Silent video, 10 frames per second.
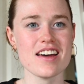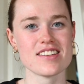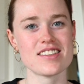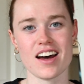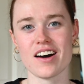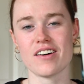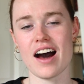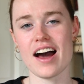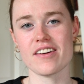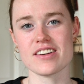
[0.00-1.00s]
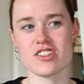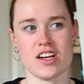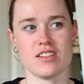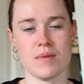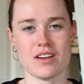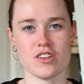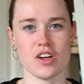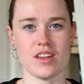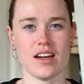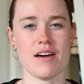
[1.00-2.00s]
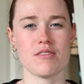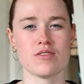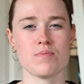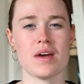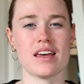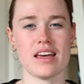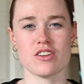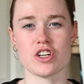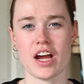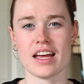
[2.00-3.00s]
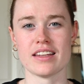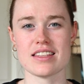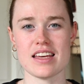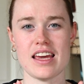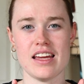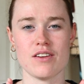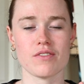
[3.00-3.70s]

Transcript: so I always tried to make sure that I was picking trains in